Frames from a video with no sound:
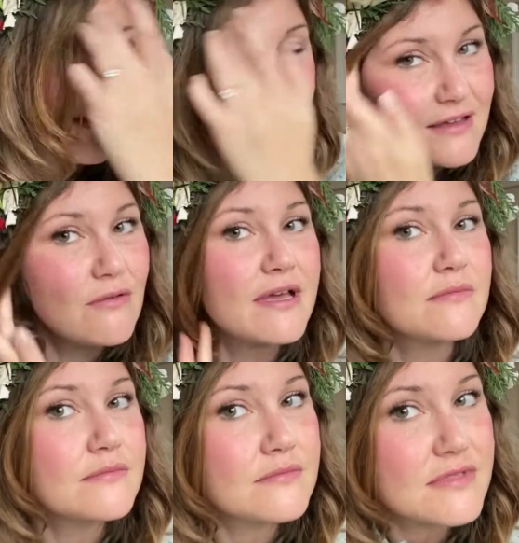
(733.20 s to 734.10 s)
Okay,
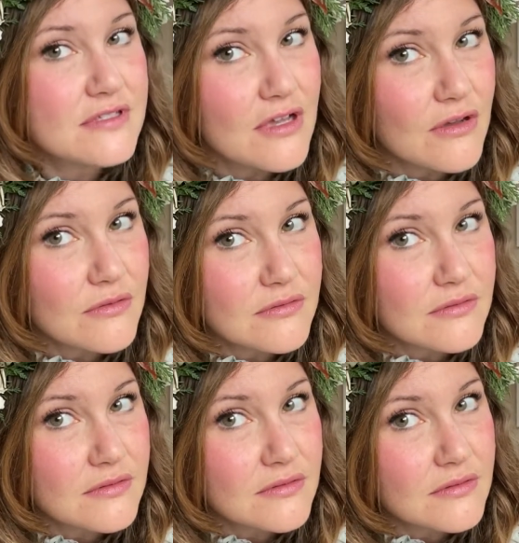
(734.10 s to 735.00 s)
so
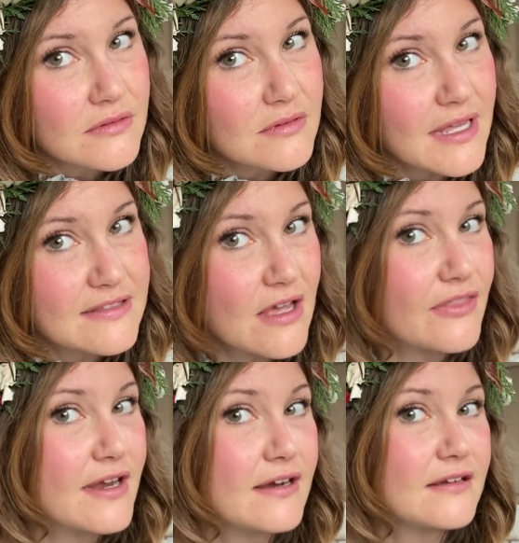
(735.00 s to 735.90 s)
it's on
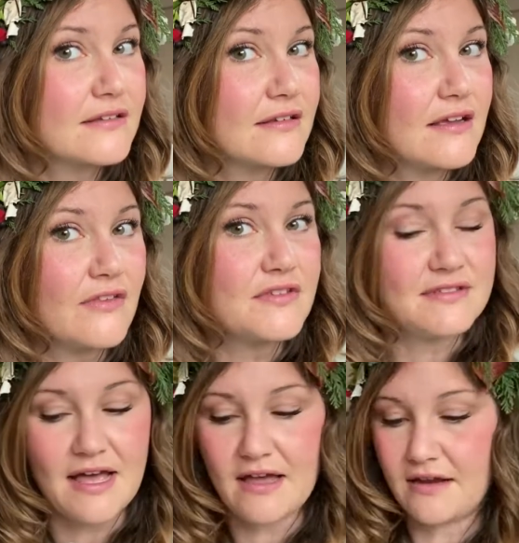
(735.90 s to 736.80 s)
there, on the
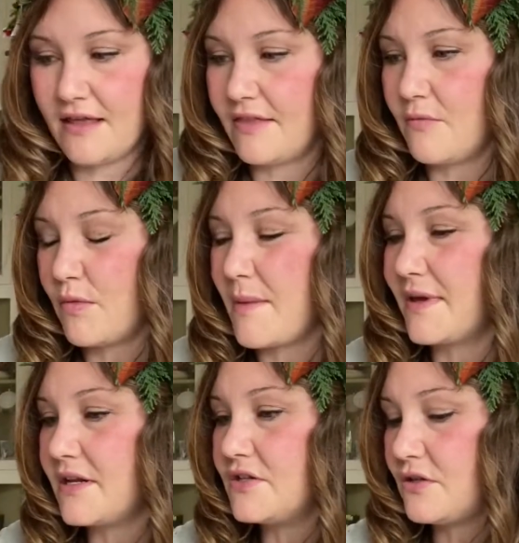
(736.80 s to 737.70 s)
side. And then what I'm
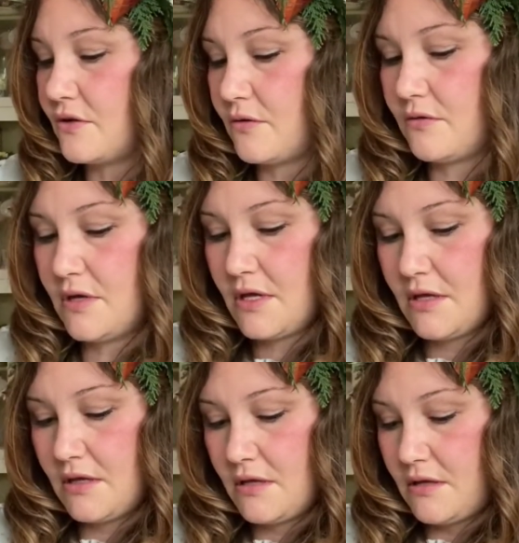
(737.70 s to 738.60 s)
gonna do
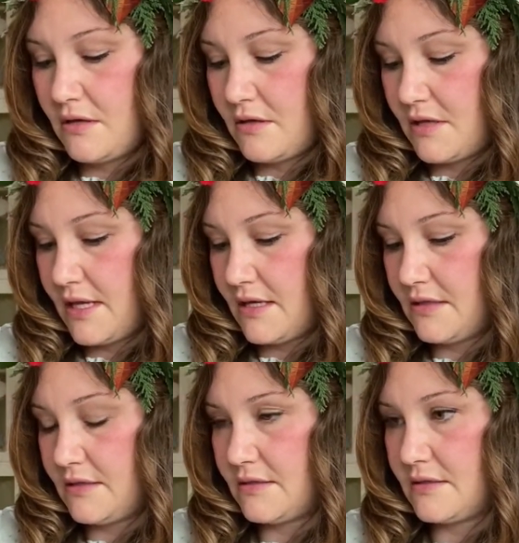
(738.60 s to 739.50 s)

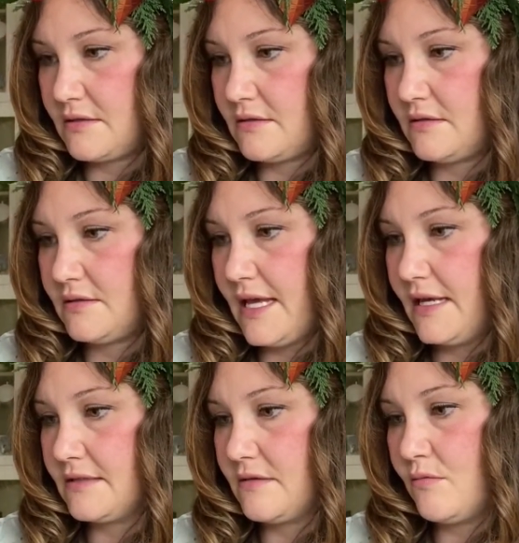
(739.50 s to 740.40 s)
is take
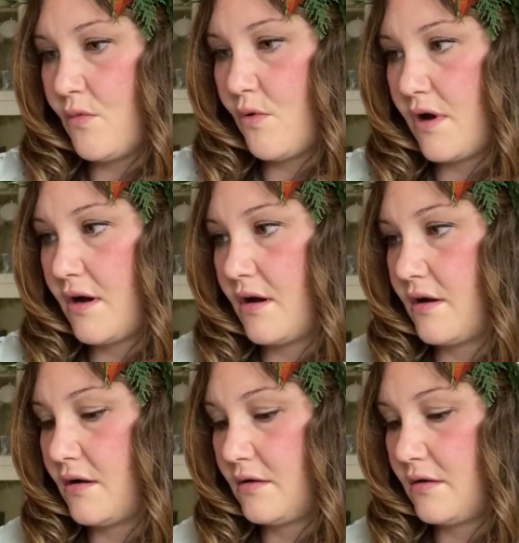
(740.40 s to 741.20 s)
some more